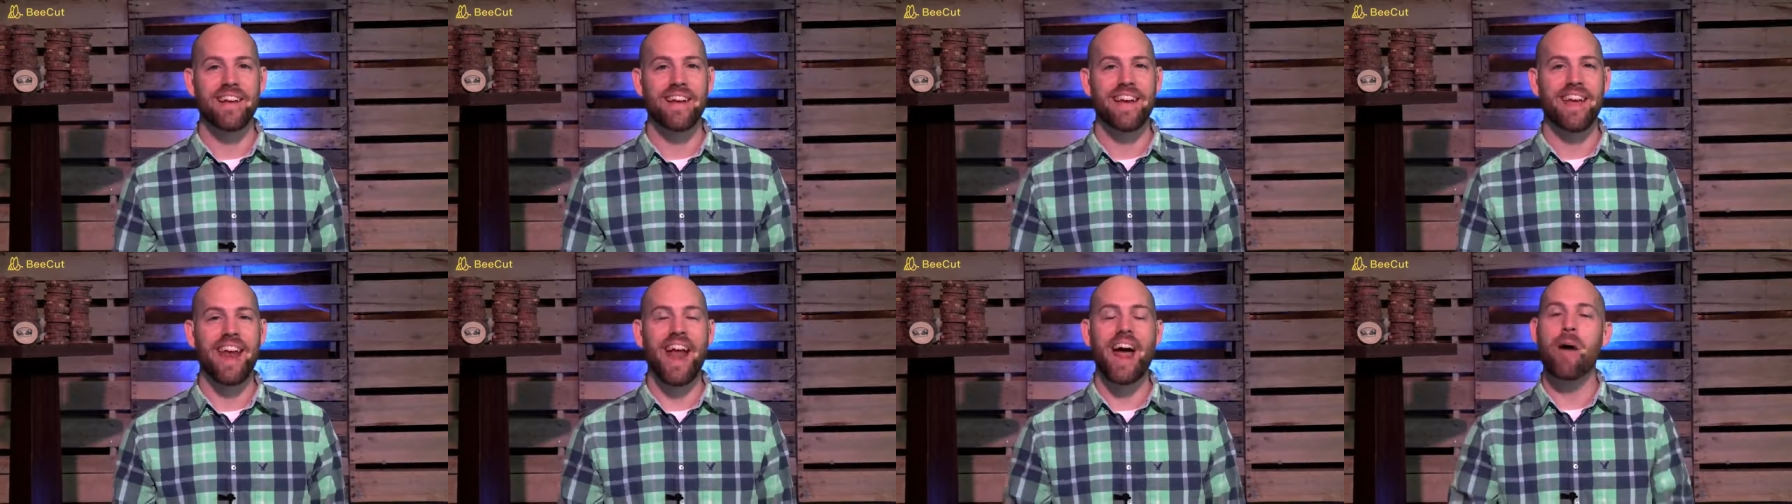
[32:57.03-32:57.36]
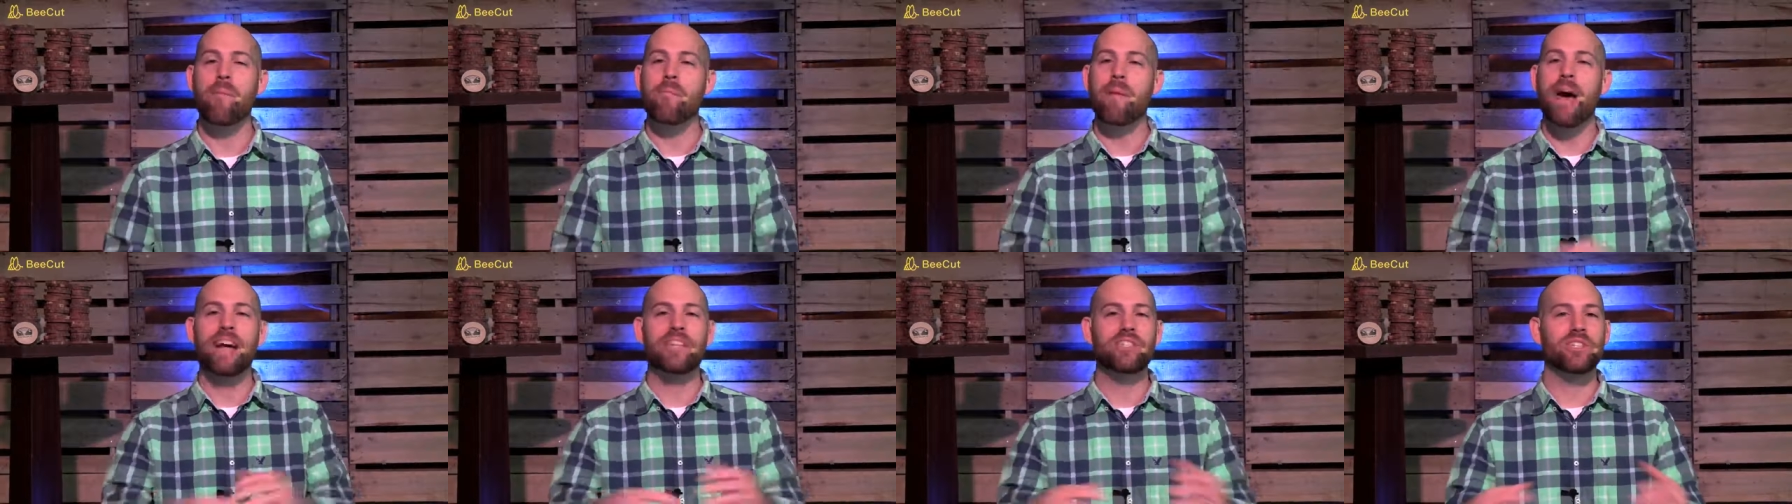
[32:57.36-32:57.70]
And I
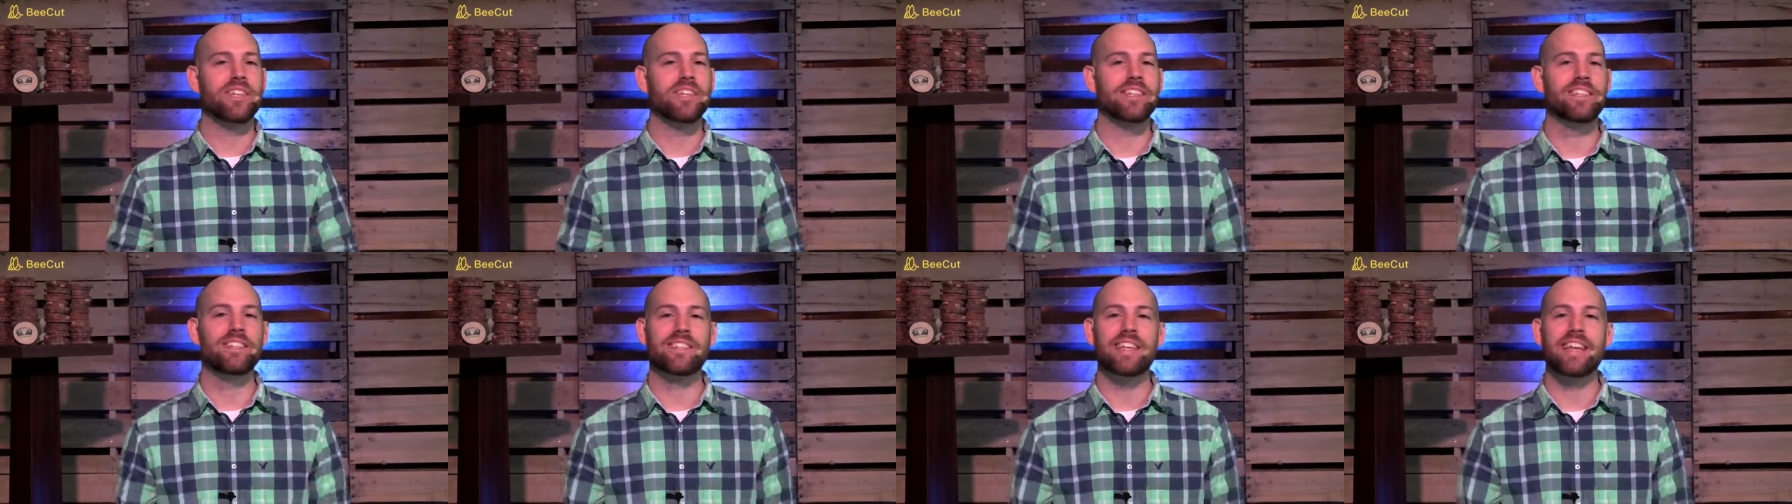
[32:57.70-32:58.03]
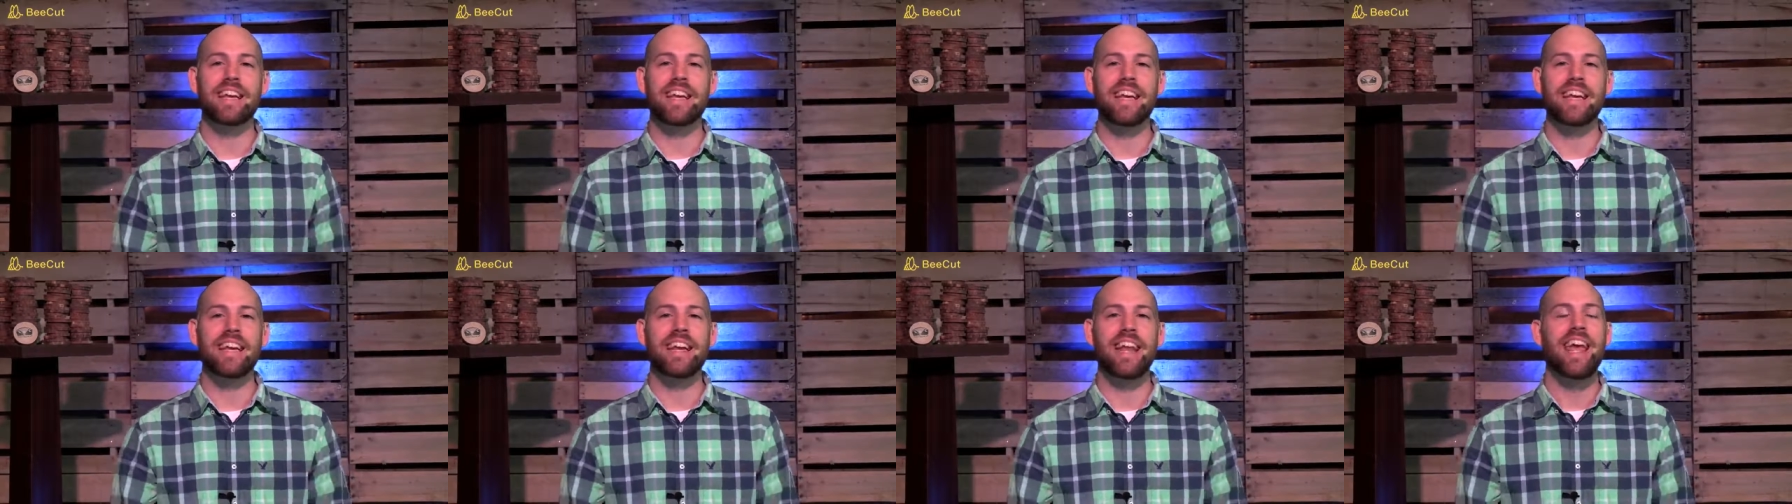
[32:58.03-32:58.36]
imagine this
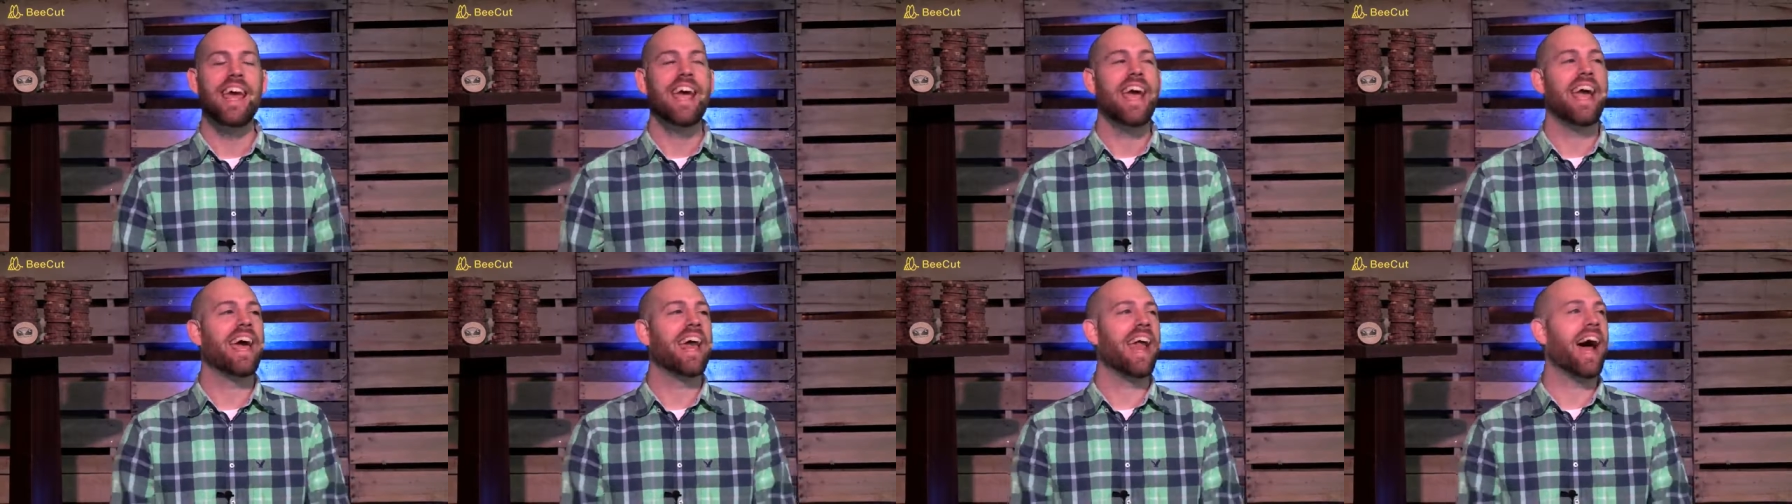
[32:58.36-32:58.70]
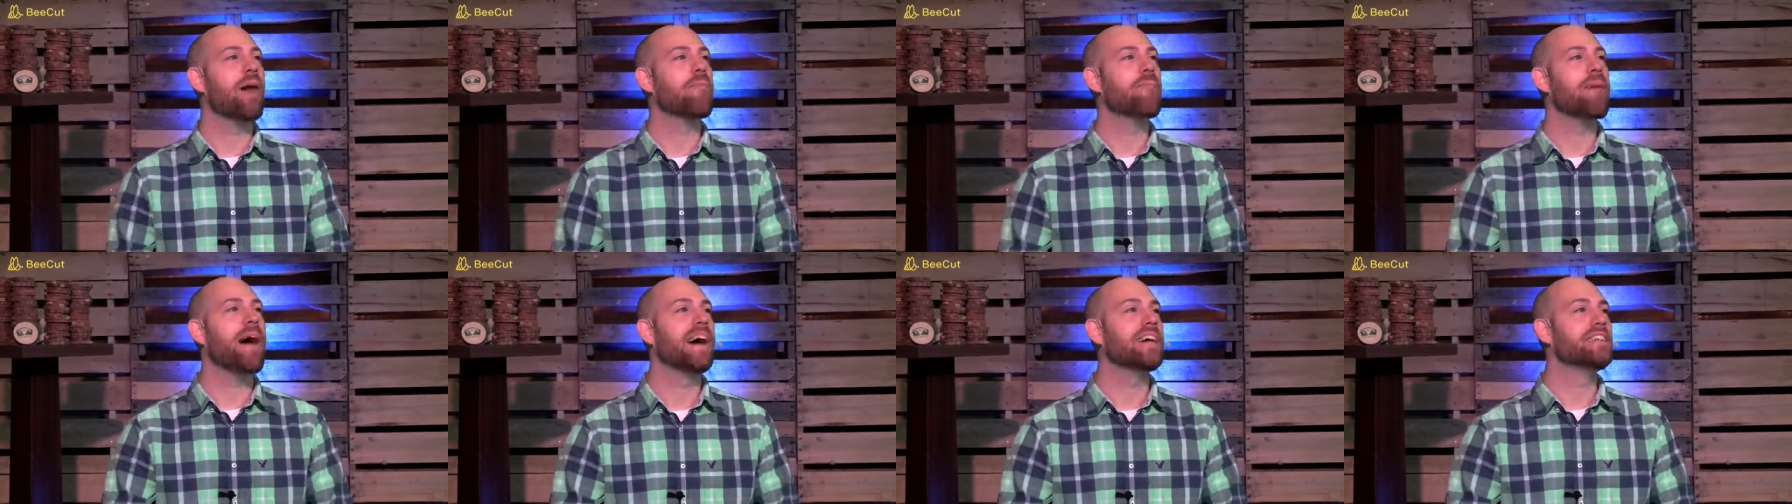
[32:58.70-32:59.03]
scene, and I
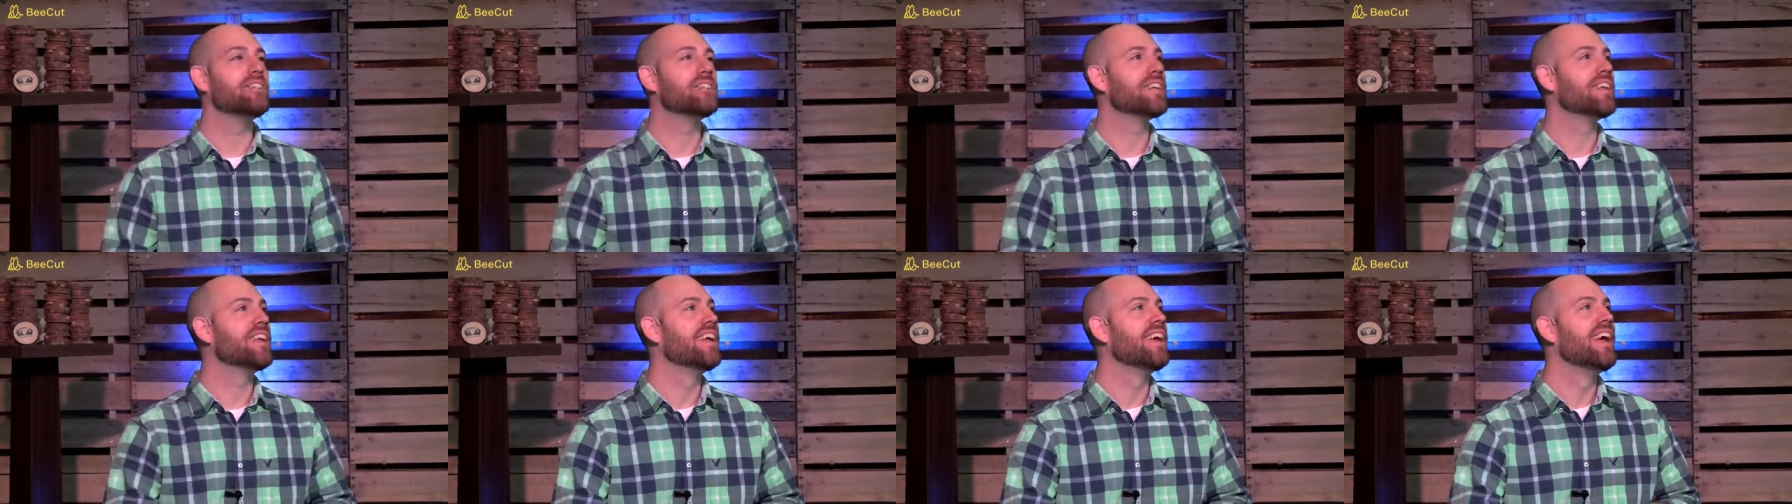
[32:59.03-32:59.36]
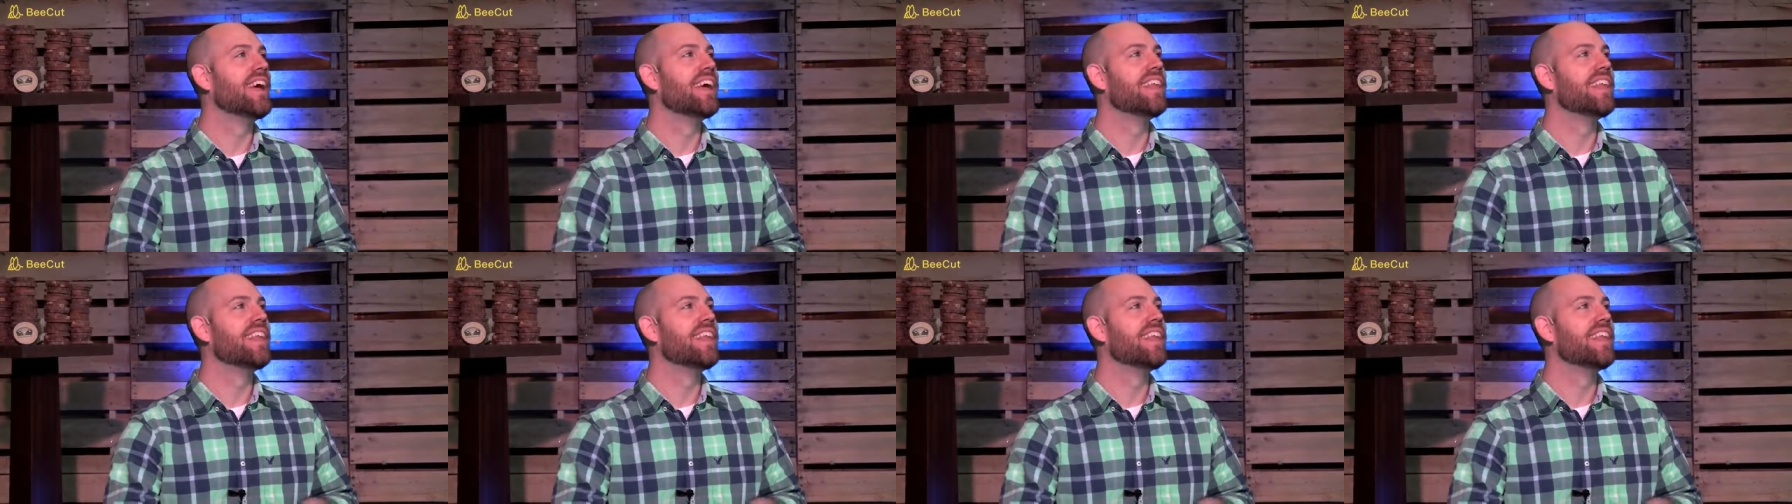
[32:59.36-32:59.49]
imagine